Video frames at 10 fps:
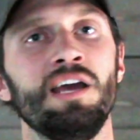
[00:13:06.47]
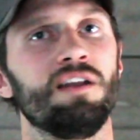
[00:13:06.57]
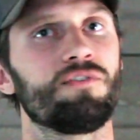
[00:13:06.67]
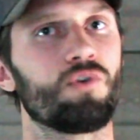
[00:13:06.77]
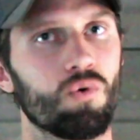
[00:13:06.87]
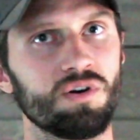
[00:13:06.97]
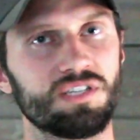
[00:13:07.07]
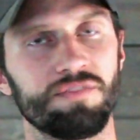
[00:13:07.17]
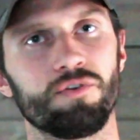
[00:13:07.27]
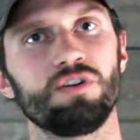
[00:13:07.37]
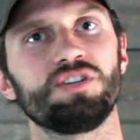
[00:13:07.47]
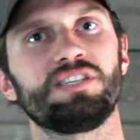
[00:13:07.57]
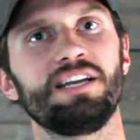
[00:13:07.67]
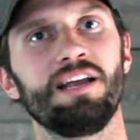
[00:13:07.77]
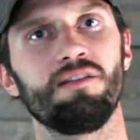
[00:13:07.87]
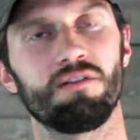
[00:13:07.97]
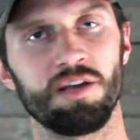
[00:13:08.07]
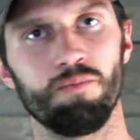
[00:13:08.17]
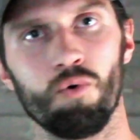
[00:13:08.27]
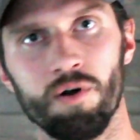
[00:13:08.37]
And of course, if you're interested in
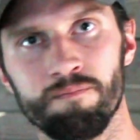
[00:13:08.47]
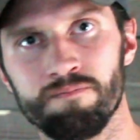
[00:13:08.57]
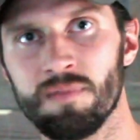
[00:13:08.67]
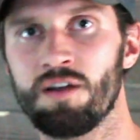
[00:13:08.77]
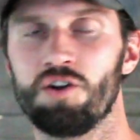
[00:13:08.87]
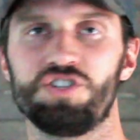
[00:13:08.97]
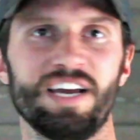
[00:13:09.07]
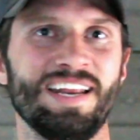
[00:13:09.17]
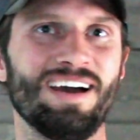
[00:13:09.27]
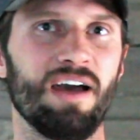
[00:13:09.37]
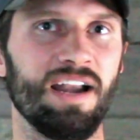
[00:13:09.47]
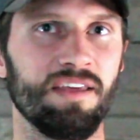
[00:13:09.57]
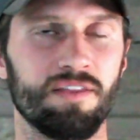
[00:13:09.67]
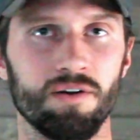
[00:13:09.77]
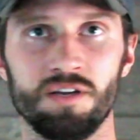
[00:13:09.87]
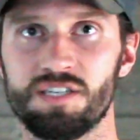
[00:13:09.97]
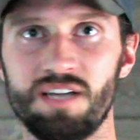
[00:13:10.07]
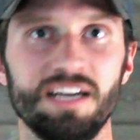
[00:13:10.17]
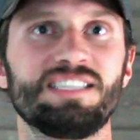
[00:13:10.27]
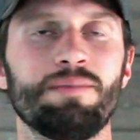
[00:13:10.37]
learning more or checking out any of the
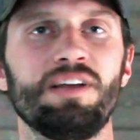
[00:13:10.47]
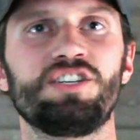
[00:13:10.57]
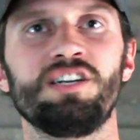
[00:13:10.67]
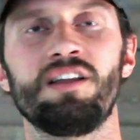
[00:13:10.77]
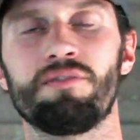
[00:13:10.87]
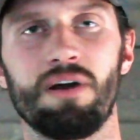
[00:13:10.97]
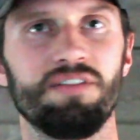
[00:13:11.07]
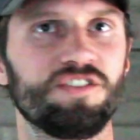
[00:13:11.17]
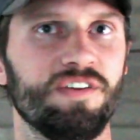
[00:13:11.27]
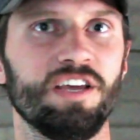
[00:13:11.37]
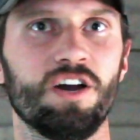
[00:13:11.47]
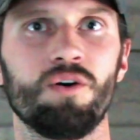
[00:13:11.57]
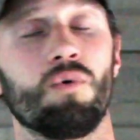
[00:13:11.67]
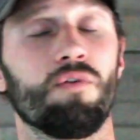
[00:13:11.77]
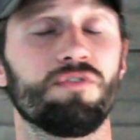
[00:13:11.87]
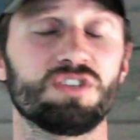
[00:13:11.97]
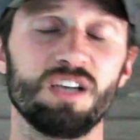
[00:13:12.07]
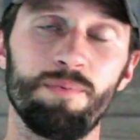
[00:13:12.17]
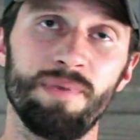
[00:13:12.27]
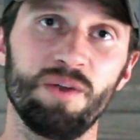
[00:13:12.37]
studies I mentioned throughout this video, or for
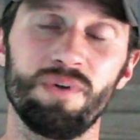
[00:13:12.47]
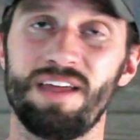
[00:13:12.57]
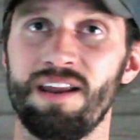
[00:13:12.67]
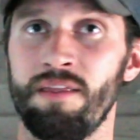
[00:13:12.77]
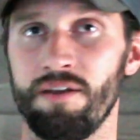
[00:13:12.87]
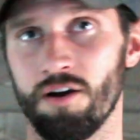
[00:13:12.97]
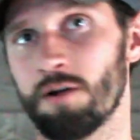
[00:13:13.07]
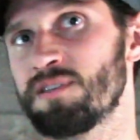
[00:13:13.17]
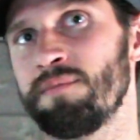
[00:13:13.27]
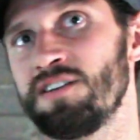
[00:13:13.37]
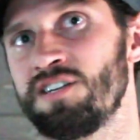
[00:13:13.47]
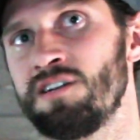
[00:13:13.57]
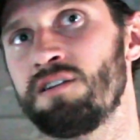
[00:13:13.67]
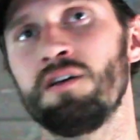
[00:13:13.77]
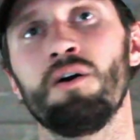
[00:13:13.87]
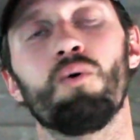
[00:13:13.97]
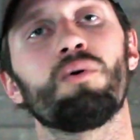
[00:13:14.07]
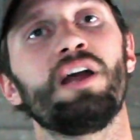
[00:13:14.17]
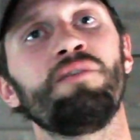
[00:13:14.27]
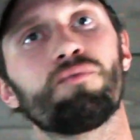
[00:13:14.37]
supplementing with any of the herbs I mentioned,
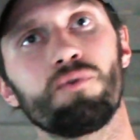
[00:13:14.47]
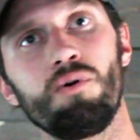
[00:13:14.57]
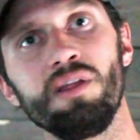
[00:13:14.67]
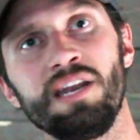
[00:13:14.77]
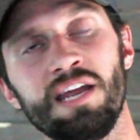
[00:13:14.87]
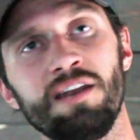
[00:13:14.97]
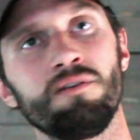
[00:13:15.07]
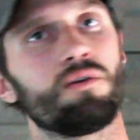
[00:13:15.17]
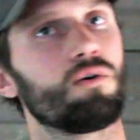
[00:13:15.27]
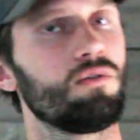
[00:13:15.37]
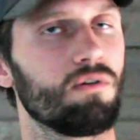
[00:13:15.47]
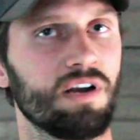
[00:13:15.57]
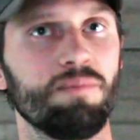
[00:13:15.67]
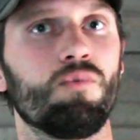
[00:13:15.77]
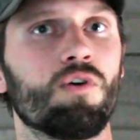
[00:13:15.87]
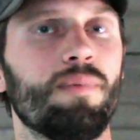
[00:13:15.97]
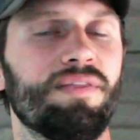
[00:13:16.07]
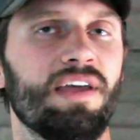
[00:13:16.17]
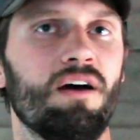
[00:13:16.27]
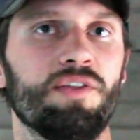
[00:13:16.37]
or enrolling in or learning more
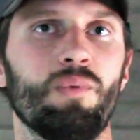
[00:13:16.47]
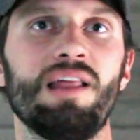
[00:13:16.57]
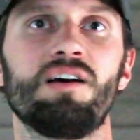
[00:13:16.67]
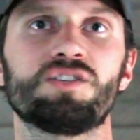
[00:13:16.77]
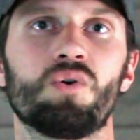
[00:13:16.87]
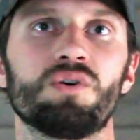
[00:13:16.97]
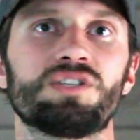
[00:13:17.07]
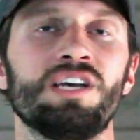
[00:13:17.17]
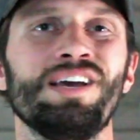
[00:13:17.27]
about the Healthy Weight Loss course,